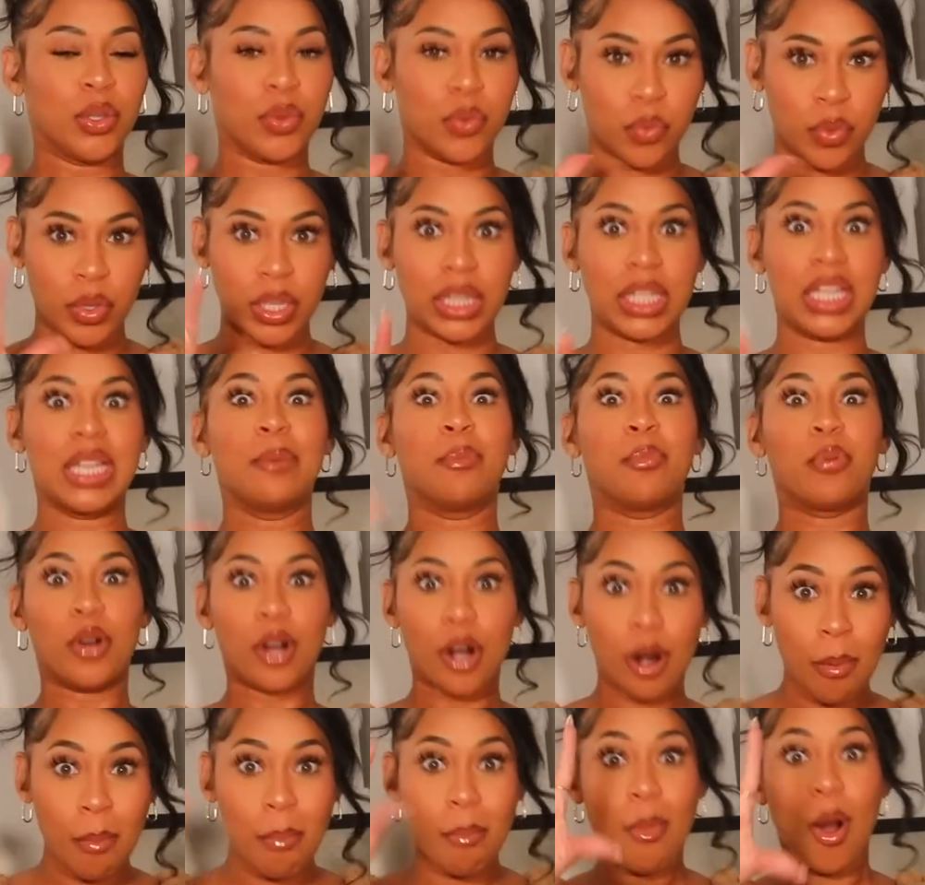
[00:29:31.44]
really
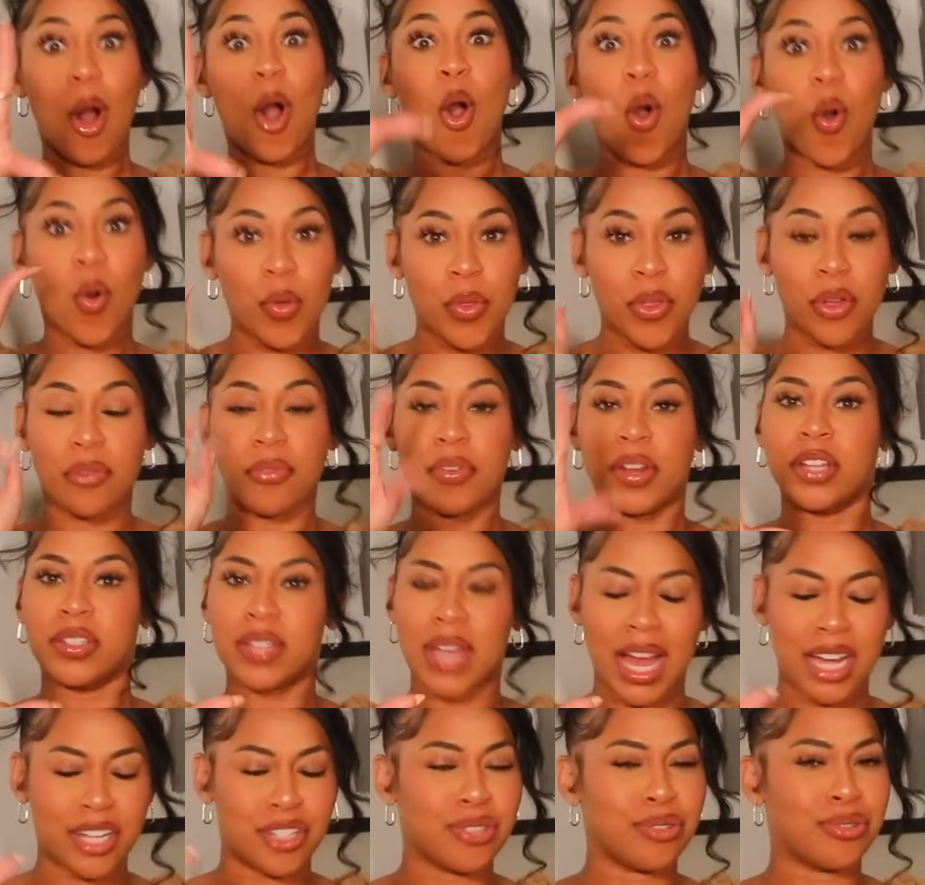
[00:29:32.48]
promote their
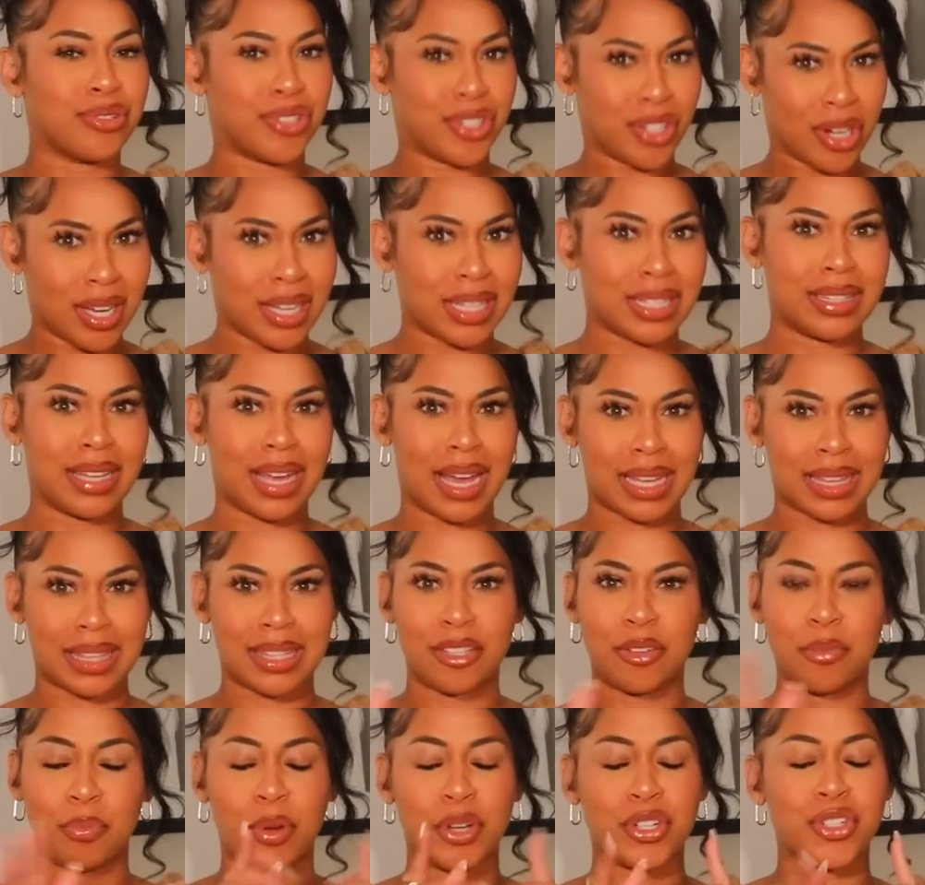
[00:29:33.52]
videos, as you should.
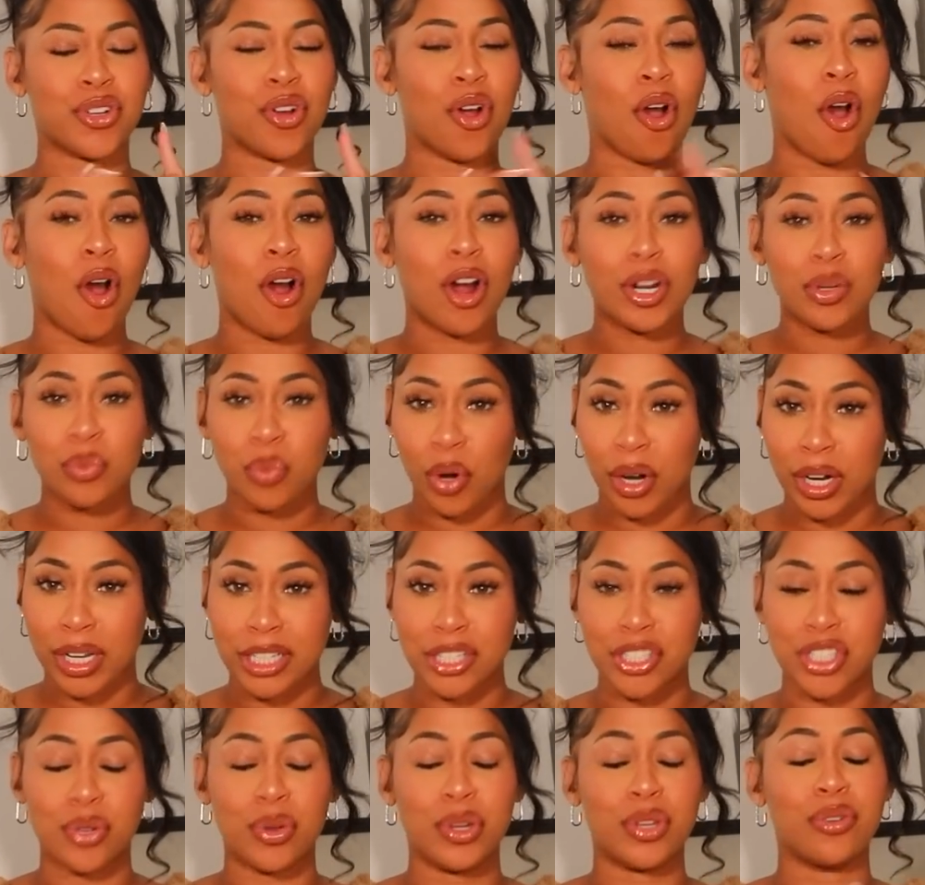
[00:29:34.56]
Like, you put your hard work
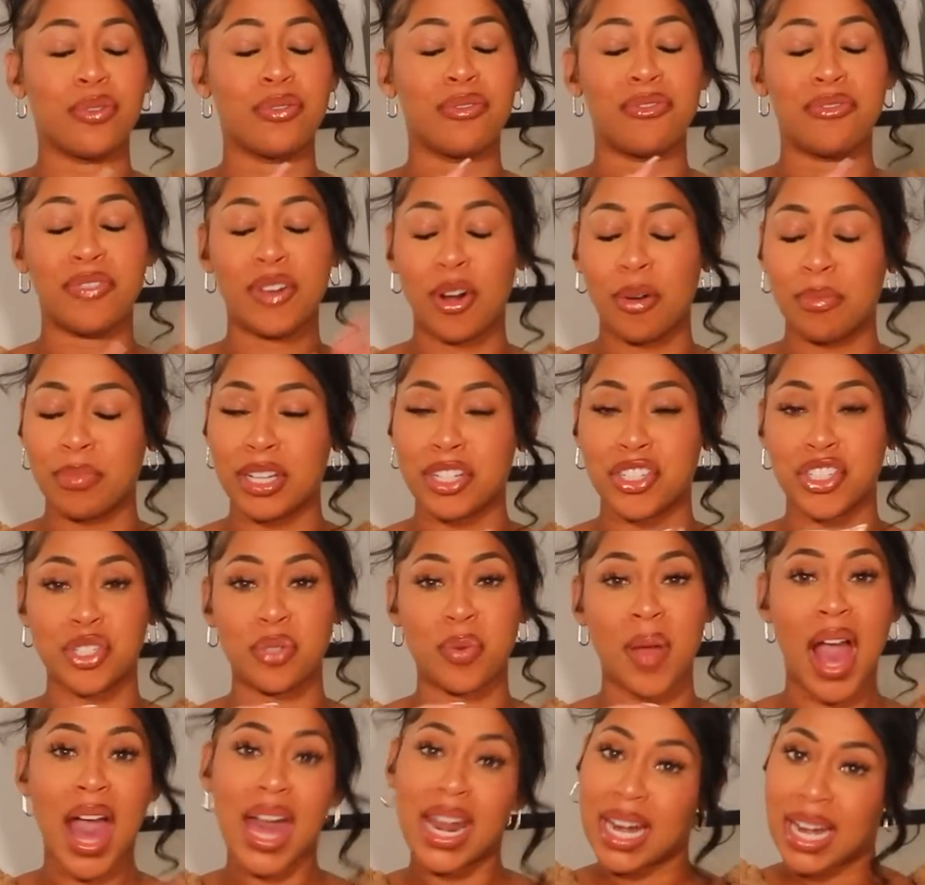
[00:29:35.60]
into it, you filmed it,
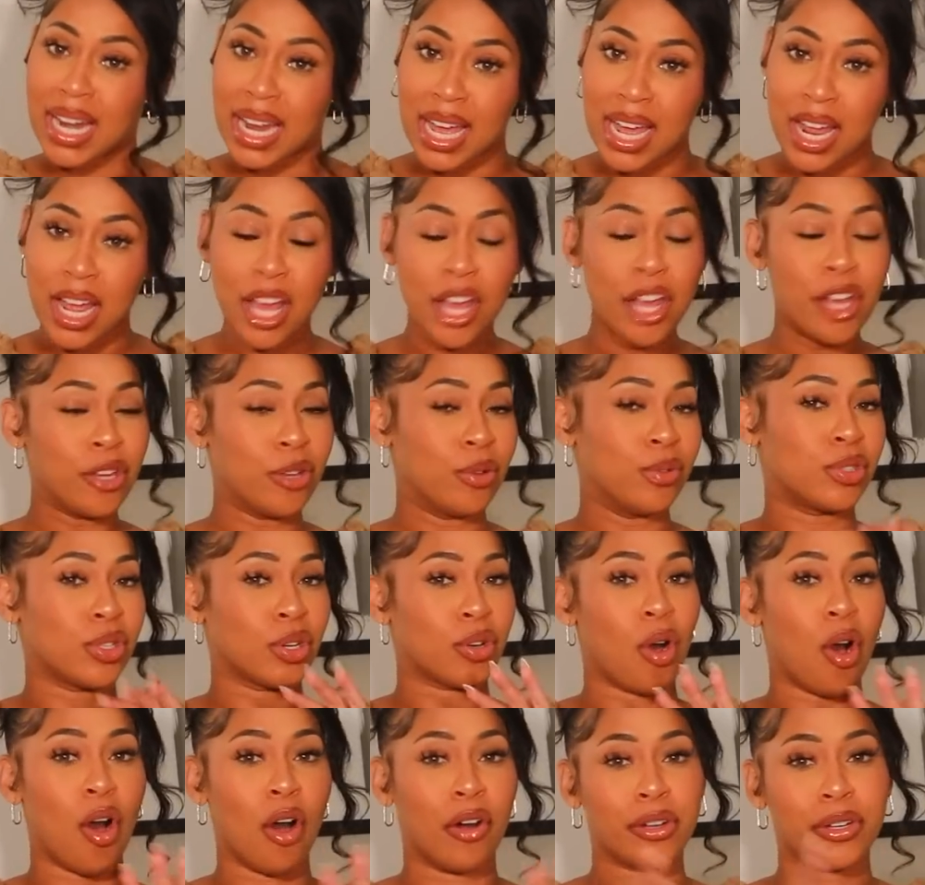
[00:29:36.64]
you edited it, you
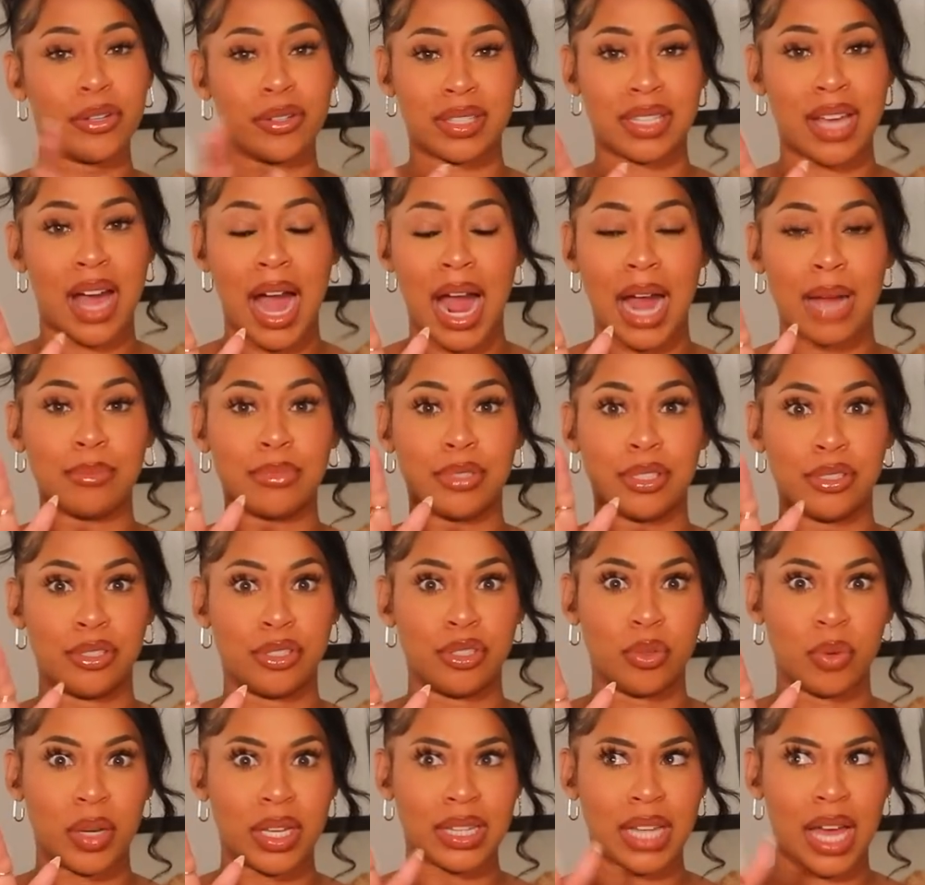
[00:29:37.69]
took all your time to
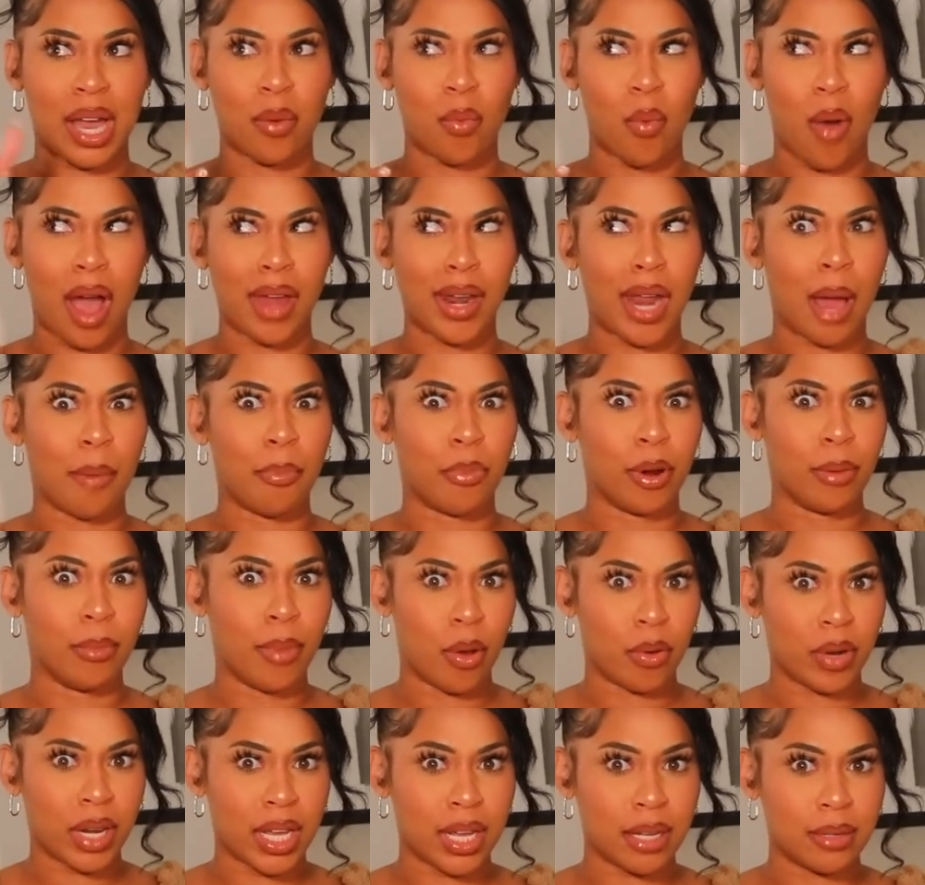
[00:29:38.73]
do it. Like, why not
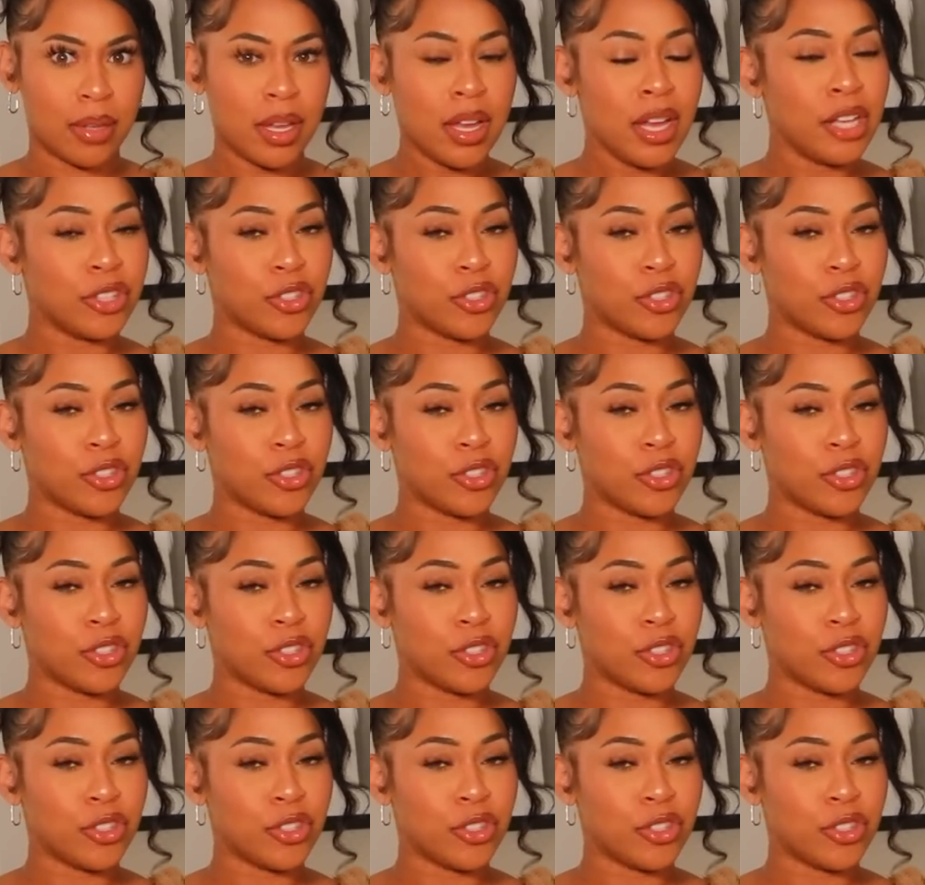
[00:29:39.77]
promote it?